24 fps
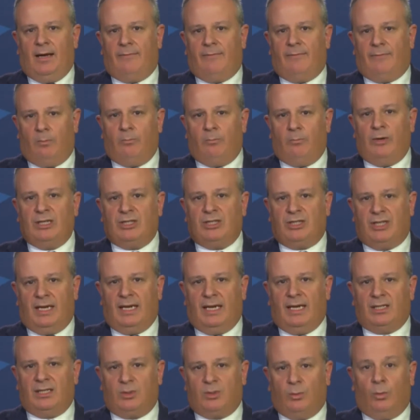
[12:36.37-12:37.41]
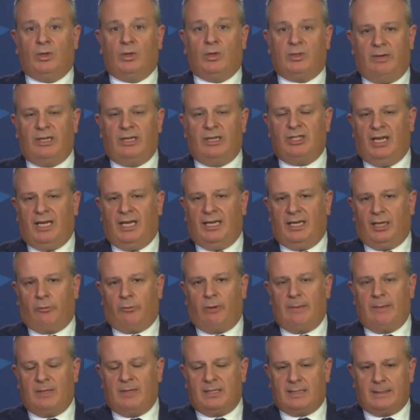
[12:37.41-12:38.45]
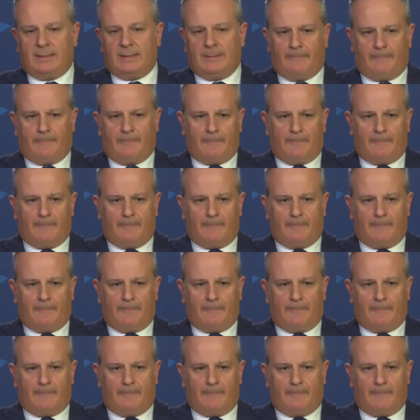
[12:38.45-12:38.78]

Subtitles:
from reaching an agreement.